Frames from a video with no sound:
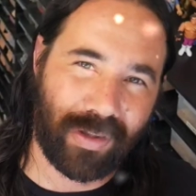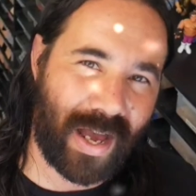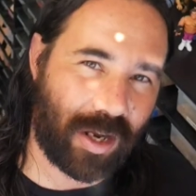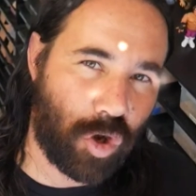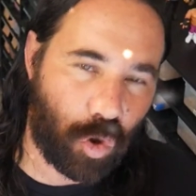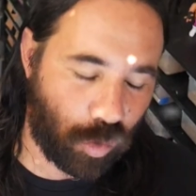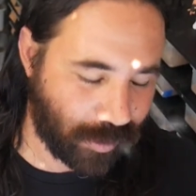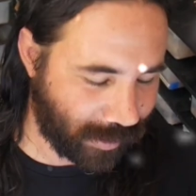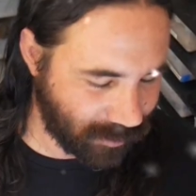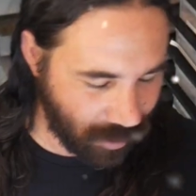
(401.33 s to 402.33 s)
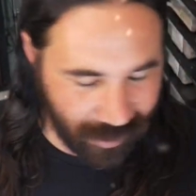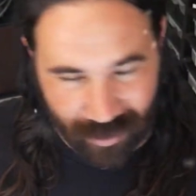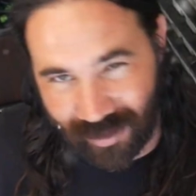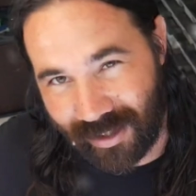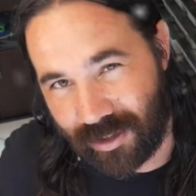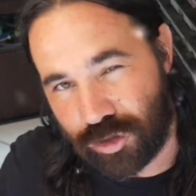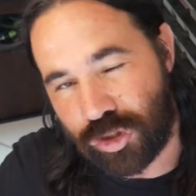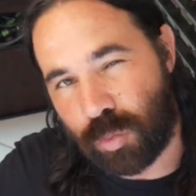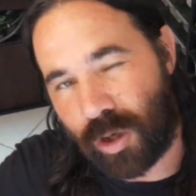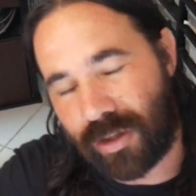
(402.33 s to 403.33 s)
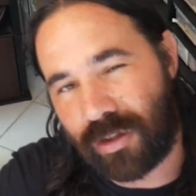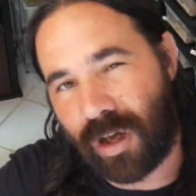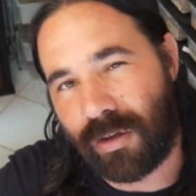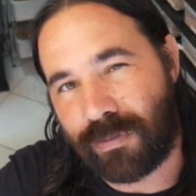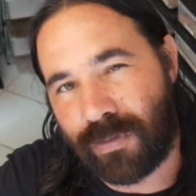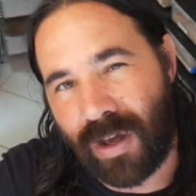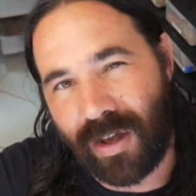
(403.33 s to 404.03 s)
of that cold air is gonna get in. You just want enough